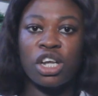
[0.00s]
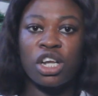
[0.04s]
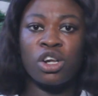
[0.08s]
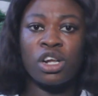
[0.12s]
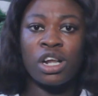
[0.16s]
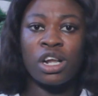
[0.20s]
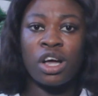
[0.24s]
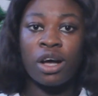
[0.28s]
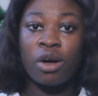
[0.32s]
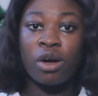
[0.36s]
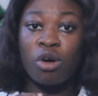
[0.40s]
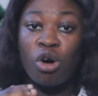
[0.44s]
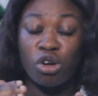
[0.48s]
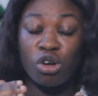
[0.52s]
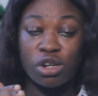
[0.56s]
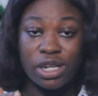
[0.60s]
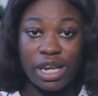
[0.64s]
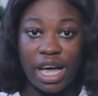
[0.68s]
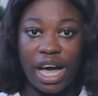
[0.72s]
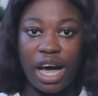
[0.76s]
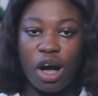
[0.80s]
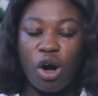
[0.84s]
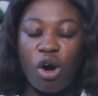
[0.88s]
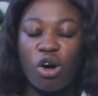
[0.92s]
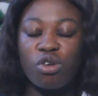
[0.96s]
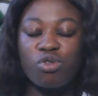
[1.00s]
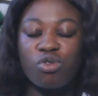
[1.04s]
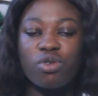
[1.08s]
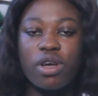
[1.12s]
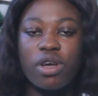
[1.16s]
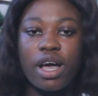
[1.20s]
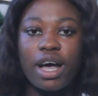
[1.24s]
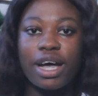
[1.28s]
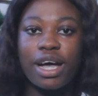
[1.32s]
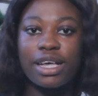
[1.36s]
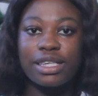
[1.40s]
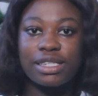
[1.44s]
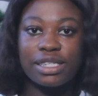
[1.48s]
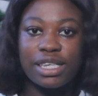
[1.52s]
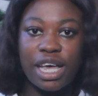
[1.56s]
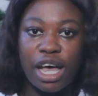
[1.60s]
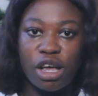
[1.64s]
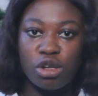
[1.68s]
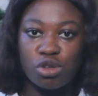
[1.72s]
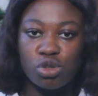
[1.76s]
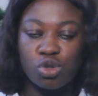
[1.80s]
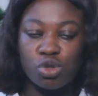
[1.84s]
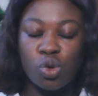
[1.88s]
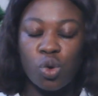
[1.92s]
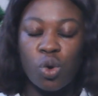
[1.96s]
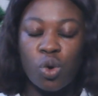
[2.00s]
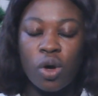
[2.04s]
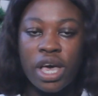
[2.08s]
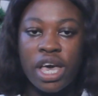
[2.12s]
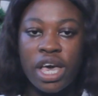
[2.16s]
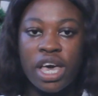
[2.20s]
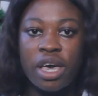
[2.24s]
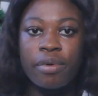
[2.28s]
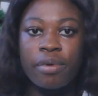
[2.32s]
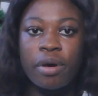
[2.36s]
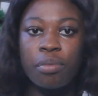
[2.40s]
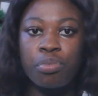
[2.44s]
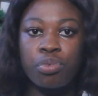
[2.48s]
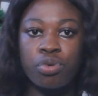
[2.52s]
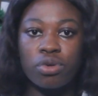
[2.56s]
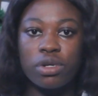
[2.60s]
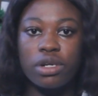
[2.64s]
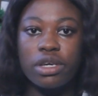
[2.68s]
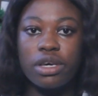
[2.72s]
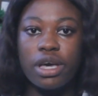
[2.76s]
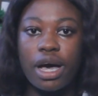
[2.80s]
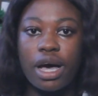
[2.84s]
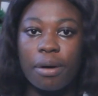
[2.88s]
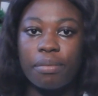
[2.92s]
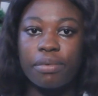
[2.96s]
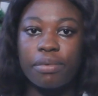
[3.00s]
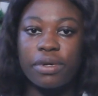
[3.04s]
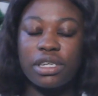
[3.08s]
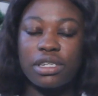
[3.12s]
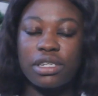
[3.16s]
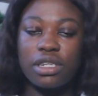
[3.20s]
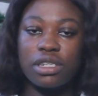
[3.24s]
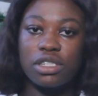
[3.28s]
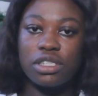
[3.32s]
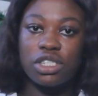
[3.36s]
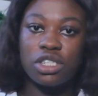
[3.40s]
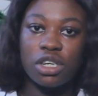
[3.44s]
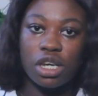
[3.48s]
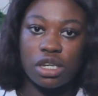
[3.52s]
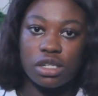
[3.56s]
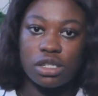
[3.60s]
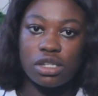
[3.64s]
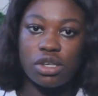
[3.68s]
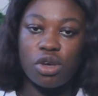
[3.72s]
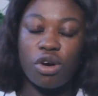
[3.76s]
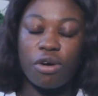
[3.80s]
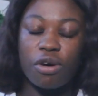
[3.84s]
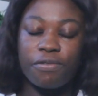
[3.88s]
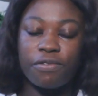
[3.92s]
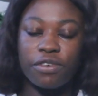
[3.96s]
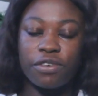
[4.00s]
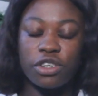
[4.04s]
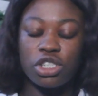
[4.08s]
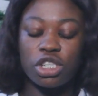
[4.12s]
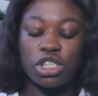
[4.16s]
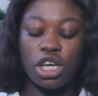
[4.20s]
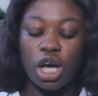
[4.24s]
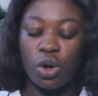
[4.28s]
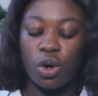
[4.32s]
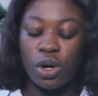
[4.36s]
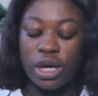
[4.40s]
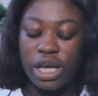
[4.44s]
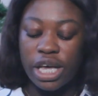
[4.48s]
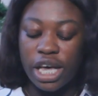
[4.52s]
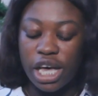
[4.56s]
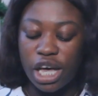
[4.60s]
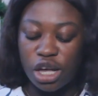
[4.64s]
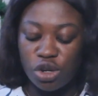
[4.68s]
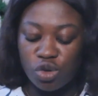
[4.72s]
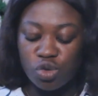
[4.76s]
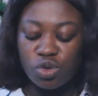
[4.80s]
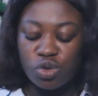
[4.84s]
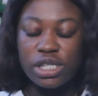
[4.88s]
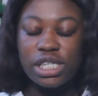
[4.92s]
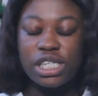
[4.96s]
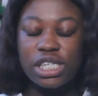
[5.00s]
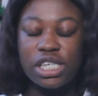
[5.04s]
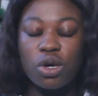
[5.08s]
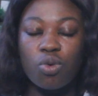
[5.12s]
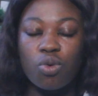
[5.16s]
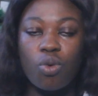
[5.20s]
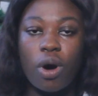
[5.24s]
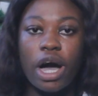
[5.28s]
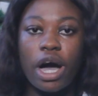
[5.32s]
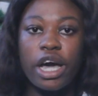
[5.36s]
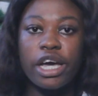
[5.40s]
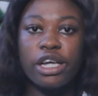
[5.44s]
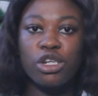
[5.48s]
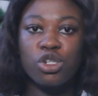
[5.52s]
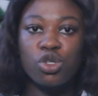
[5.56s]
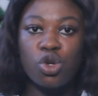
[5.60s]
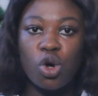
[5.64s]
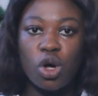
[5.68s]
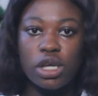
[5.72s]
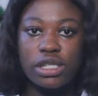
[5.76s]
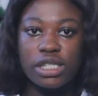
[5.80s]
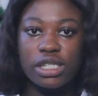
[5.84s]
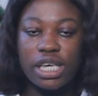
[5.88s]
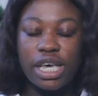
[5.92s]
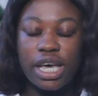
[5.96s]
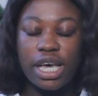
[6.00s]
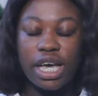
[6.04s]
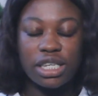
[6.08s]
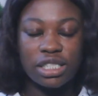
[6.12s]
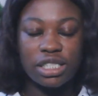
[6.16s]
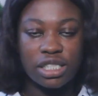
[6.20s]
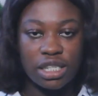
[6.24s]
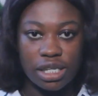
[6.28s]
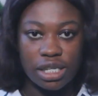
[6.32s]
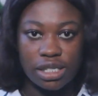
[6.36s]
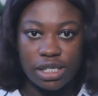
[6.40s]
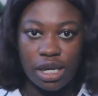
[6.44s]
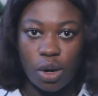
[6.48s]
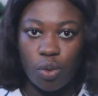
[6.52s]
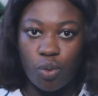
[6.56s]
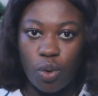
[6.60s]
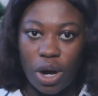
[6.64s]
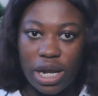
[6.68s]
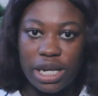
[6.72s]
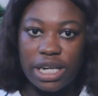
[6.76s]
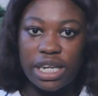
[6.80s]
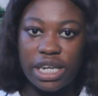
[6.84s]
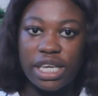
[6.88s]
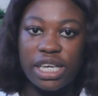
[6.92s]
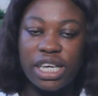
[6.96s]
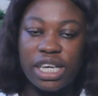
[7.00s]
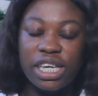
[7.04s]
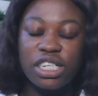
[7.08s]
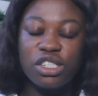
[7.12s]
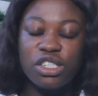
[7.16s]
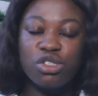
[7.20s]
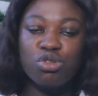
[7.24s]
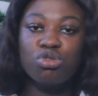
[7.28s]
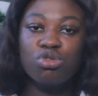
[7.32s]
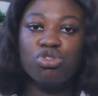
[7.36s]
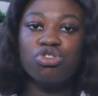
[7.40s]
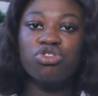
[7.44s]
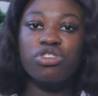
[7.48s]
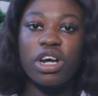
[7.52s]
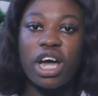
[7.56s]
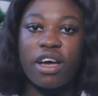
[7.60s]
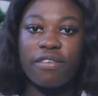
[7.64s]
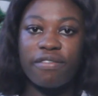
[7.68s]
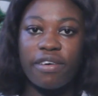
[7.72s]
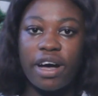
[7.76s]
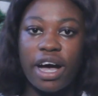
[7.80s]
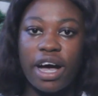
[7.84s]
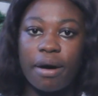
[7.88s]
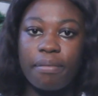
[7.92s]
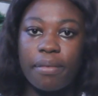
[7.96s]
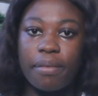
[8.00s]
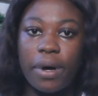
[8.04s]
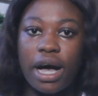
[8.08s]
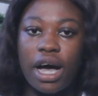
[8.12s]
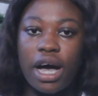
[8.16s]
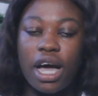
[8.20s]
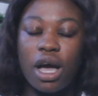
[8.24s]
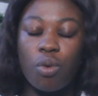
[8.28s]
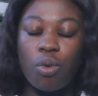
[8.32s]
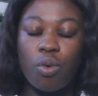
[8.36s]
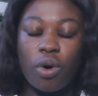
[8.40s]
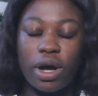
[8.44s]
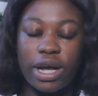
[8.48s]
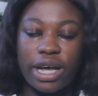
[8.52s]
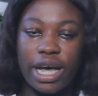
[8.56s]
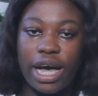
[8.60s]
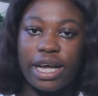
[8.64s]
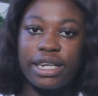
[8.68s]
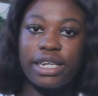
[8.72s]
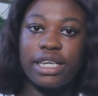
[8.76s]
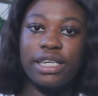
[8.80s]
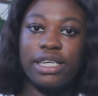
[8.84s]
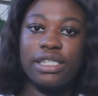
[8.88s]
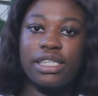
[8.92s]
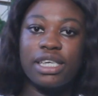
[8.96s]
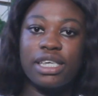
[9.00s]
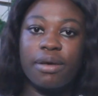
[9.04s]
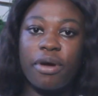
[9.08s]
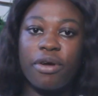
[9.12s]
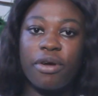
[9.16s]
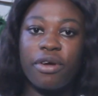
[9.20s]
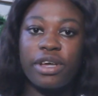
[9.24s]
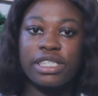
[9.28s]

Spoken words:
or not on Yanka sound. So, ever pull it up in the Shazzy official, and Nunti wa endorse a Shatta Wale new driver about our Ghanaian.